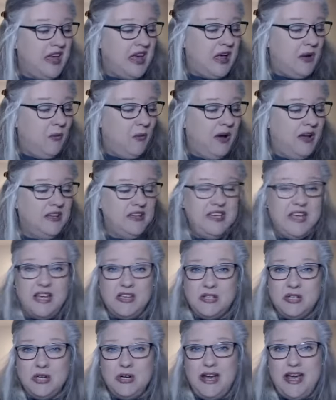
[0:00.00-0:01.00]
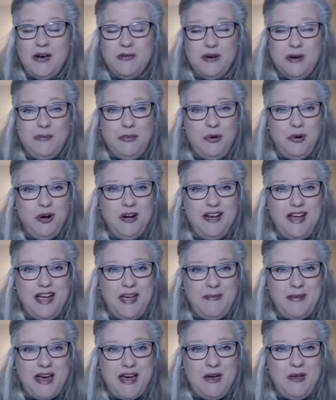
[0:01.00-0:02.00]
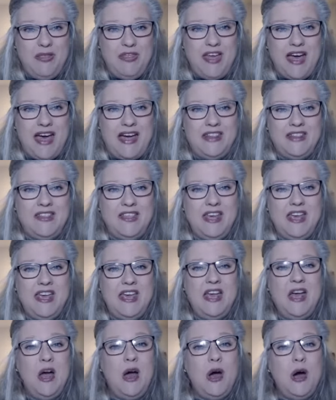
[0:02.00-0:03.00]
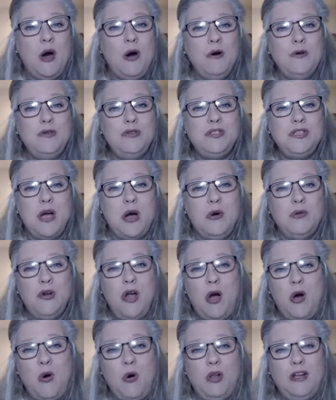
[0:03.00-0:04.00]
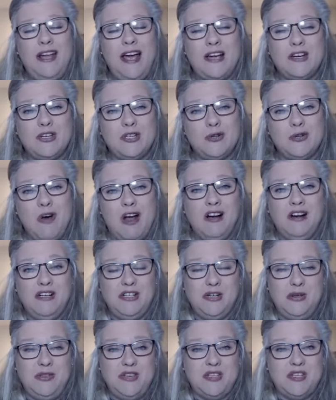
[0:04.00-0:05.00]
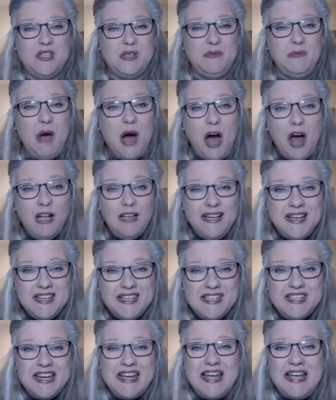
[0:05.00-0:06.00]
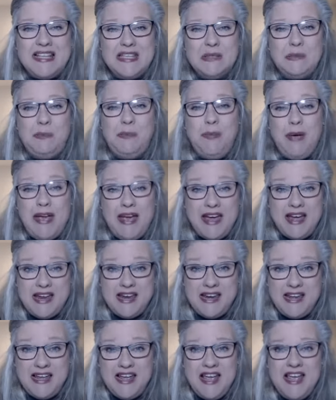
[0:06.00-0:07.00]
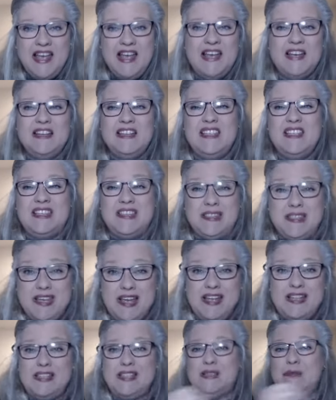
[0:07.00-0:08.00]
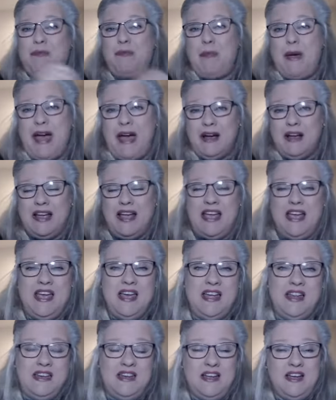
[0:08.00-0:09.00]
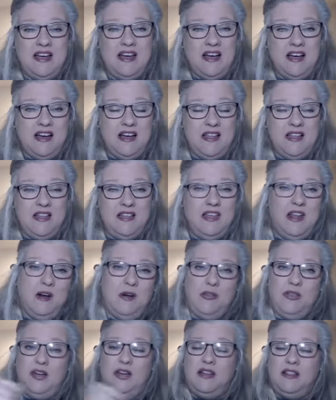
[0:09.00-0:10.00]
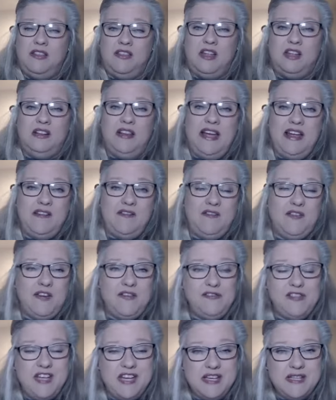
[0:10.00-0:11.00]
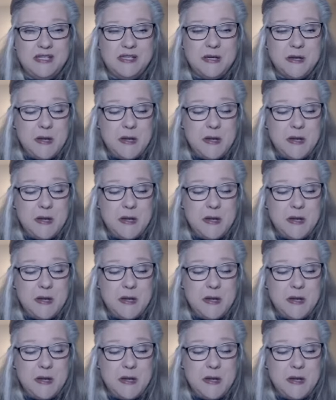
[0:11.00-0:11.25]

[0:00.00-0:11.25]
Well, yesterday a report came out that the ozone hole has shrunk to the smallest it's been since back in uh, you know the the late 50s